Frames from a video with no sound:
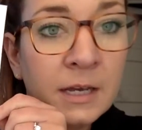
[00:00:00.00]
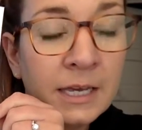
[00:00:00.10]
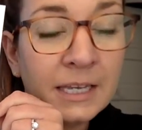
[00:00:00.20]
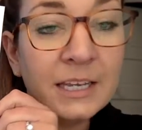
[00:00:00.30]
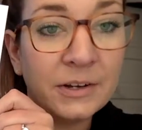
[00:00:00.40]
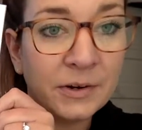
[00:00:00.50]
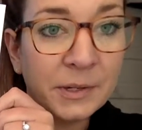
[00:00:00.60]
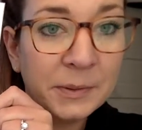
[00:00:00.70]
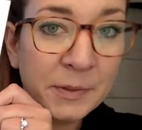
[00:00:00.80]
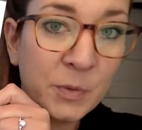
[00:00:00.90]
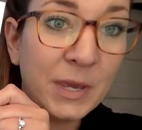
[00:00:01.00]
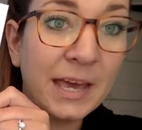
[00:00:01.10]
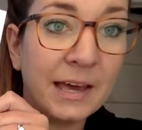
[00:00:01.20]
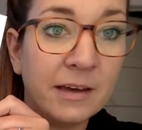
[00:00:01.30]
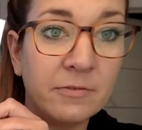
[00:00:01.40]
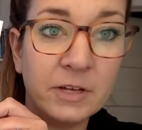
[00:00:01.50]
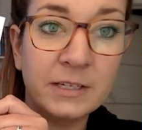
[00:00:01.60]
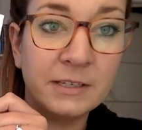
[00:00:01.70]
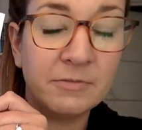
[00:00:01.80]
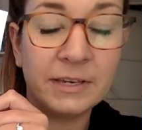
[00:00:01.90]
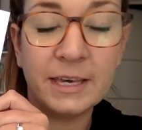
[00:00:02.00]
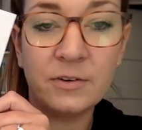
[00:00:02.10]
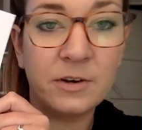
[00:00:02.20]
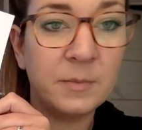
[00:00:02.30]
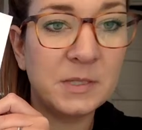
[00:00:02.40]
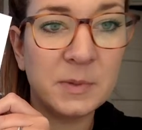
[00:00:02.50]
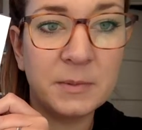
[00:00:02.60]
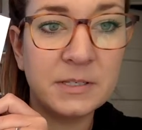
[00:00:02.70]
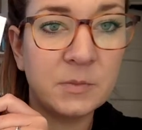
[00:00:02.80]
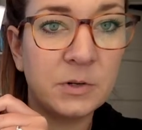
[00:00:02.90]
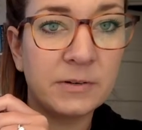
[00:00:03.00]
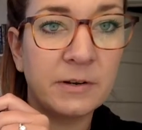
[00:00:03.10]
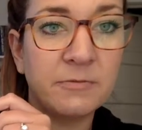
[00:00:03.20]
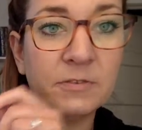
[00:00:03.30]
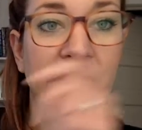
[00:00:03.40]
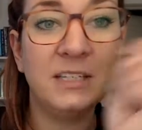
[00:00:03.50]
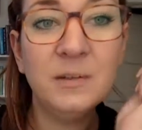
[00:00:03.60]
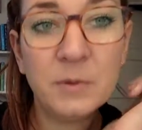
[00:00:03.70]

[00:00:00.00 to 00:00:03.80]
in here, we have, if I counted them, it's probably somewhere around 15,